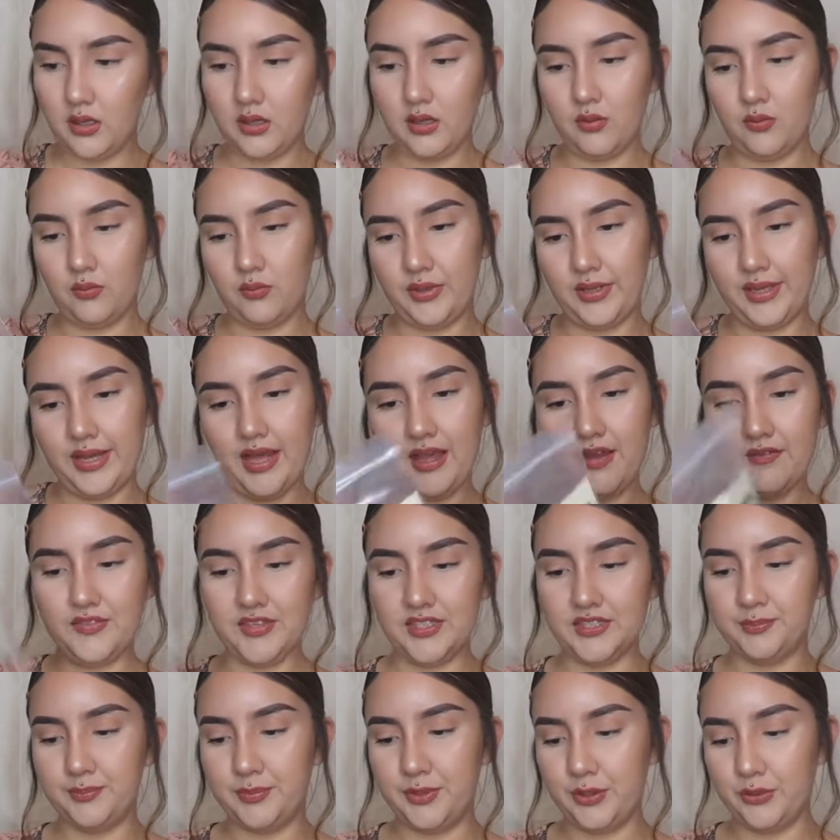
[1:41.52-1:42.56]
We have
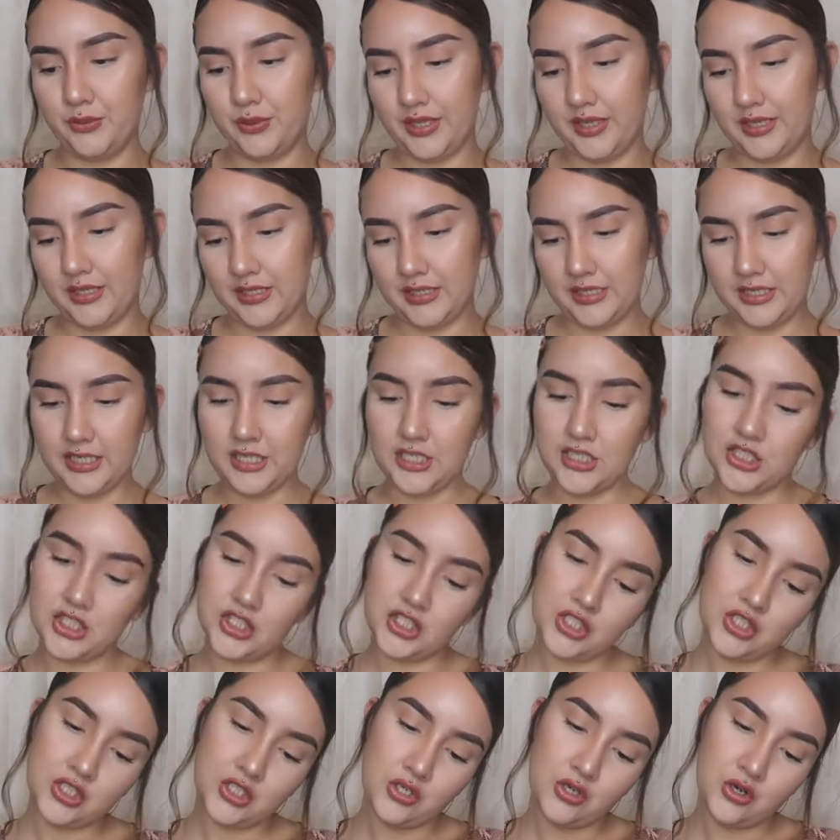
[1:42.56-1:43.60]
this
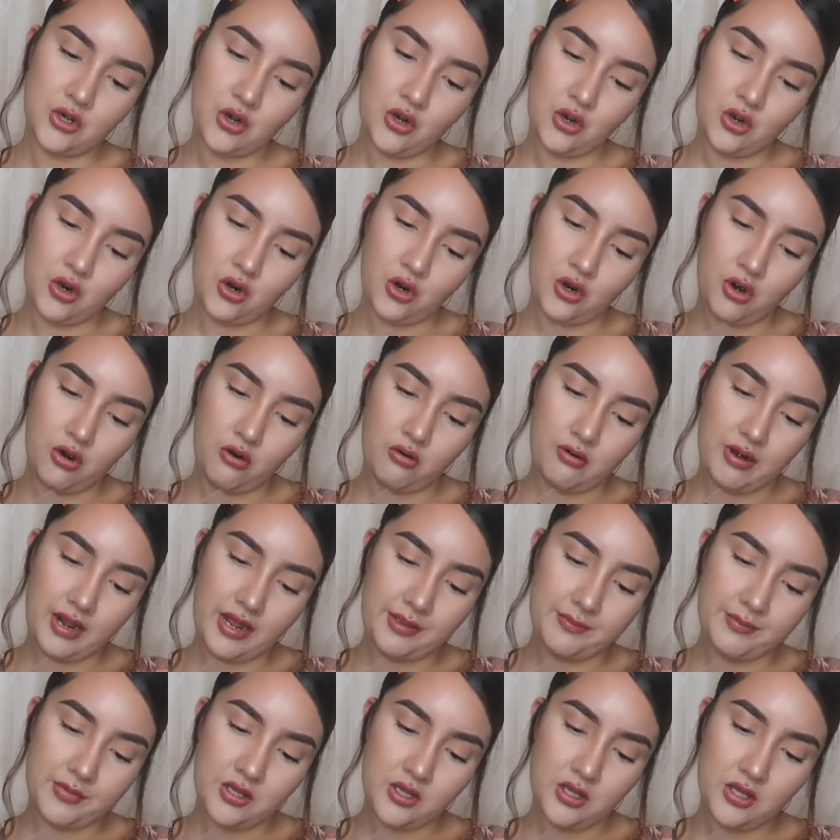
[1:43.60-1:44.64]
Beautylish
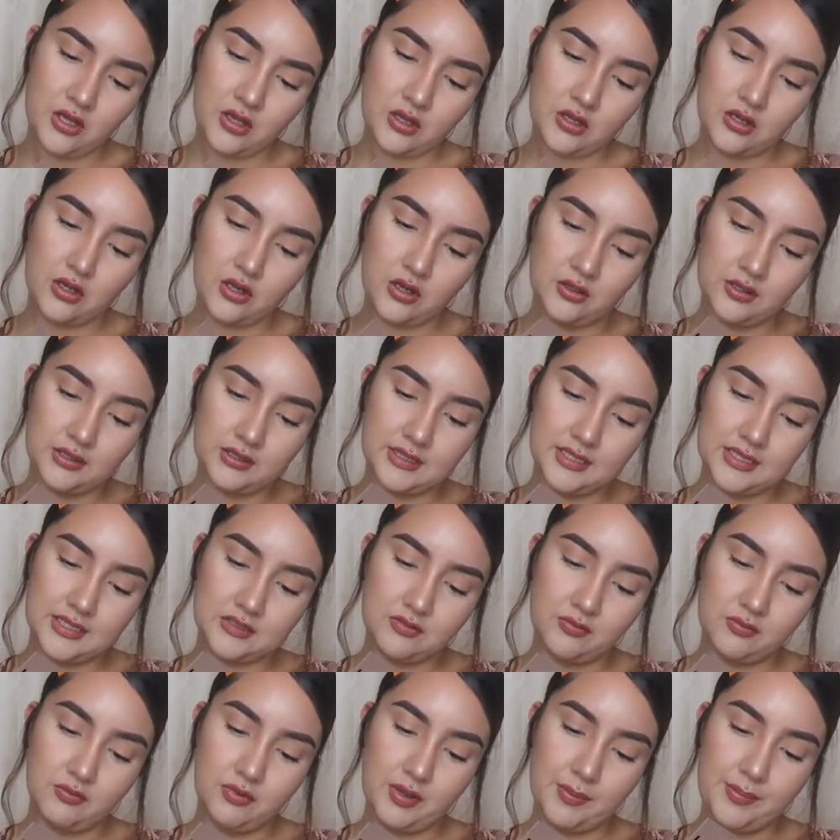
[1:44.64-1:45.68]
Oribe Gold Lush
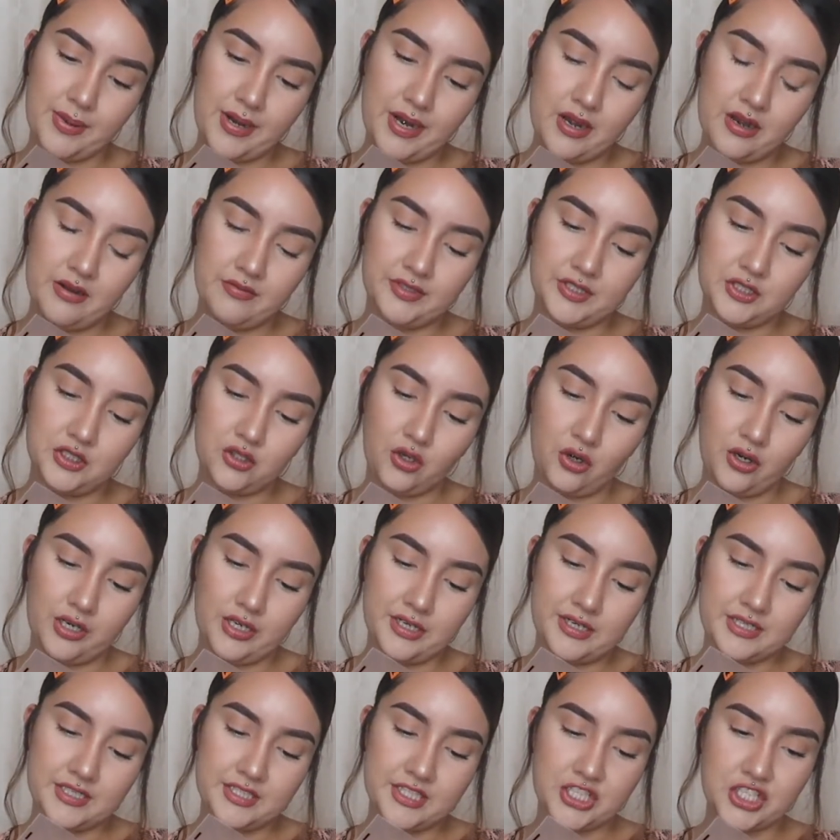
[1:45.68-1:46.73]
Repair and Restore
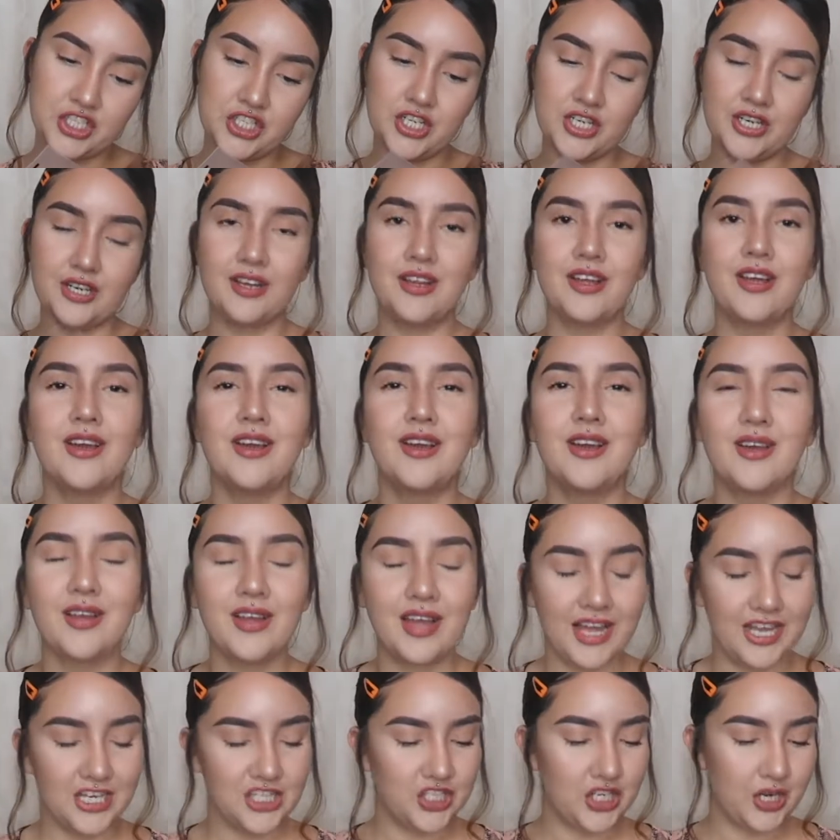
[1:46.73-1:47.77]
Conditioner
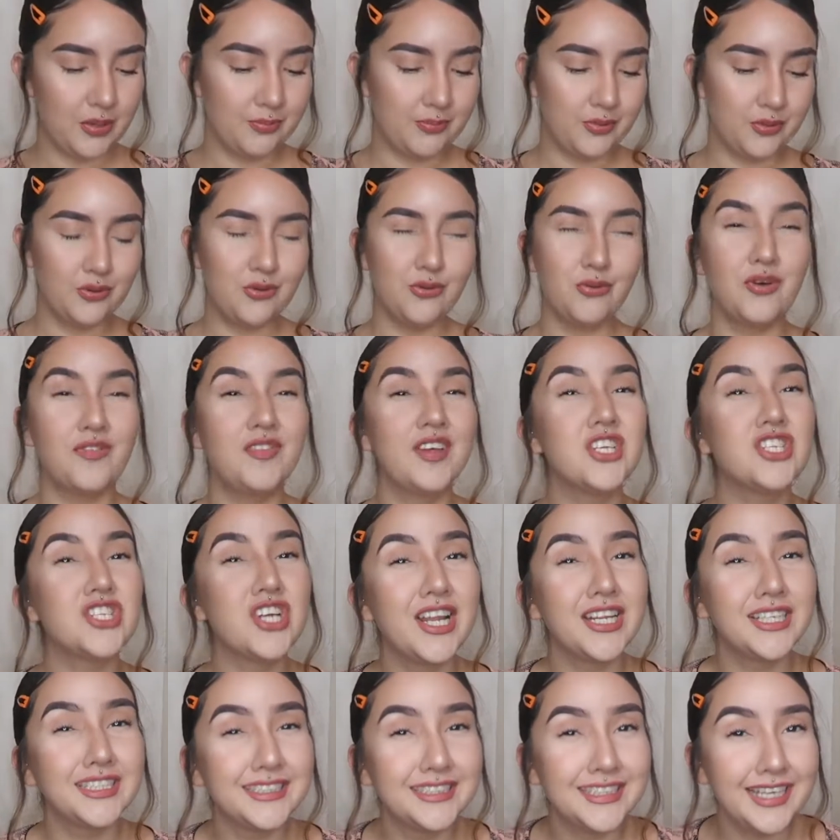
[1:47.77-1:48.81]
and Shampoo. What are they
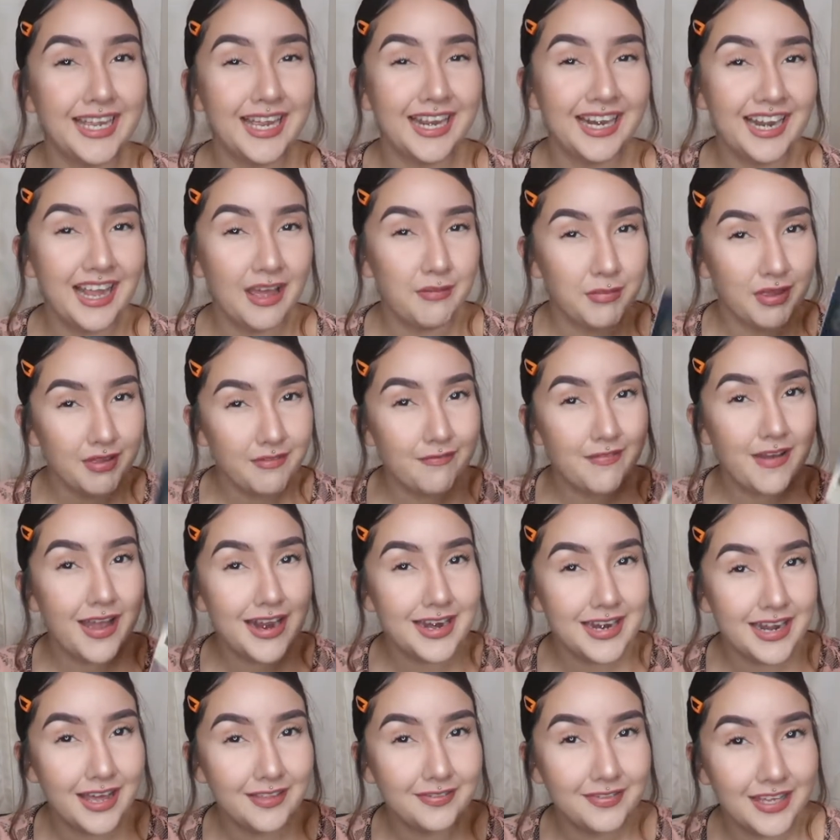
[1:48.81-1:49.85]
trying to say? Let me
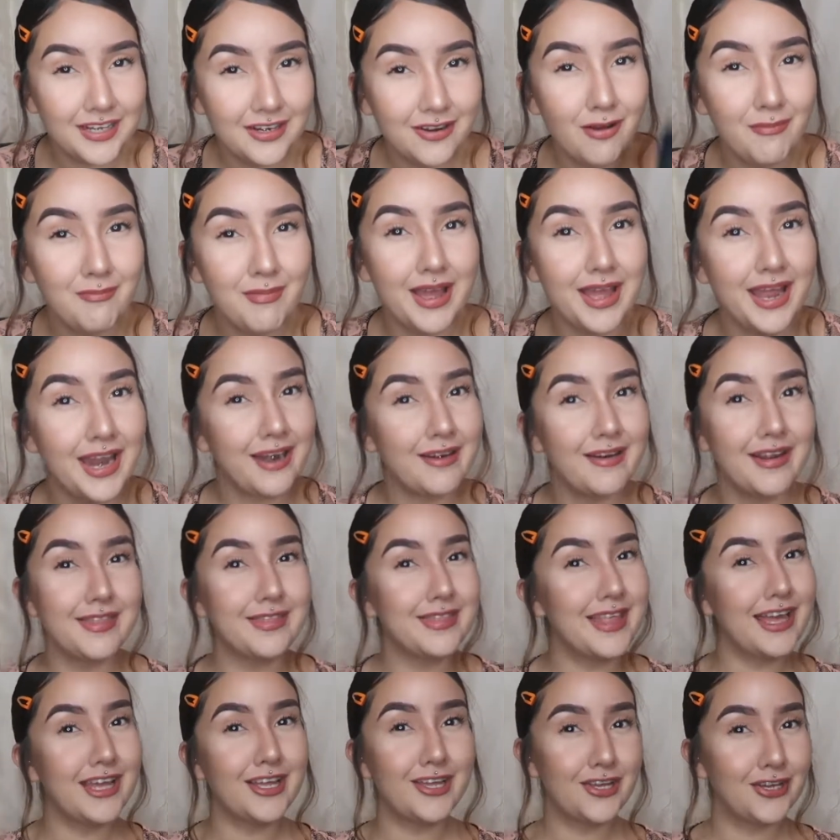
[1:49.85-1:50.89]
find out. They know my hair ain't
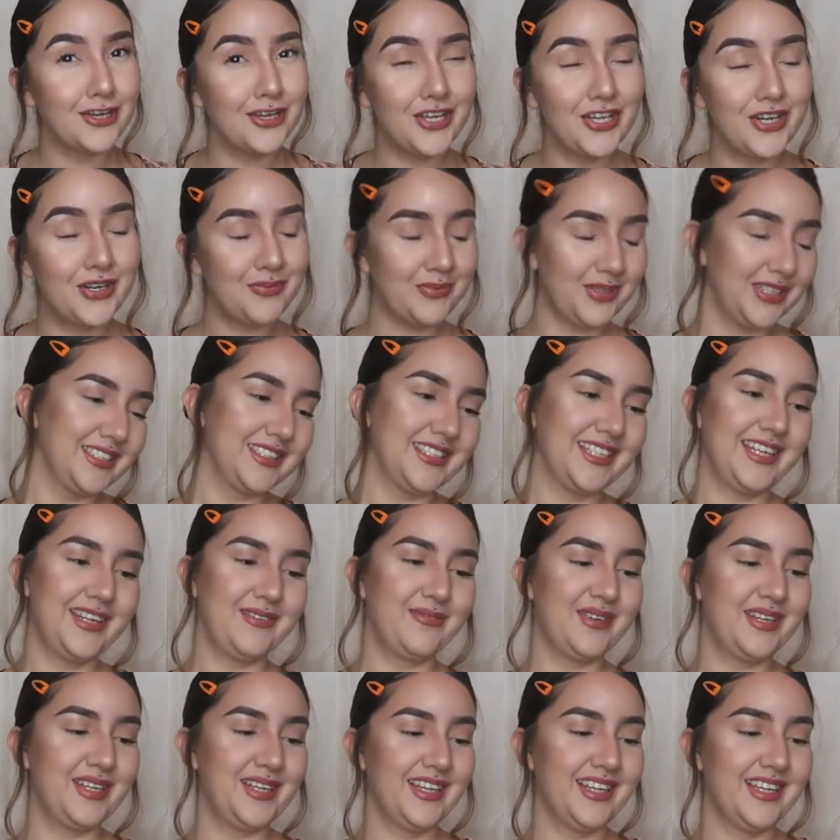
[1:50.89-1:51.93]
that good. No, I was kidding,
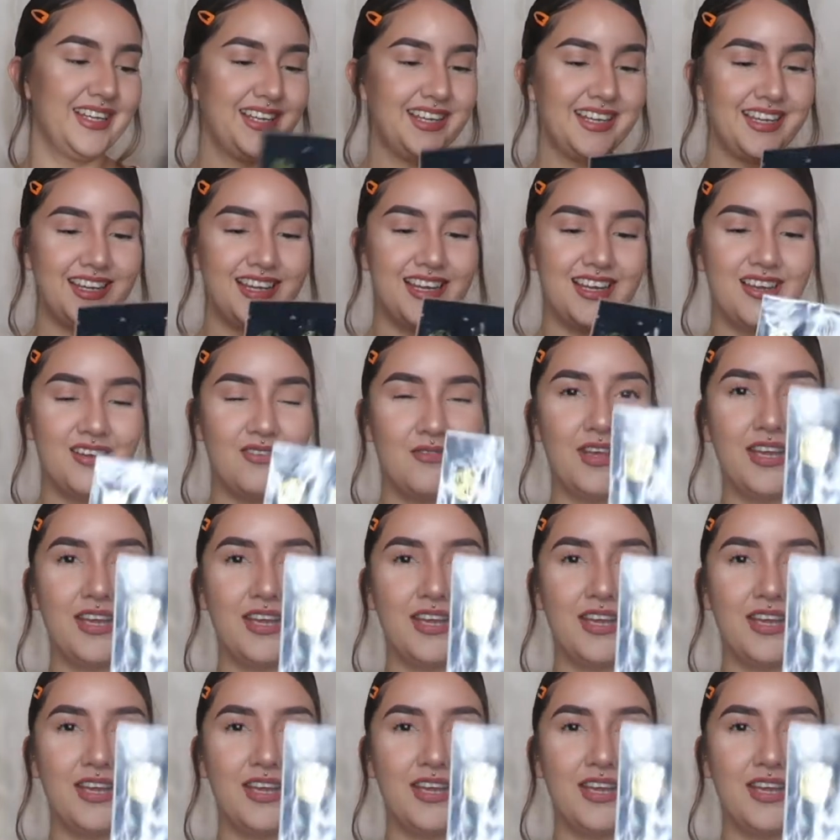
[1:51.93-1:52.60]
but we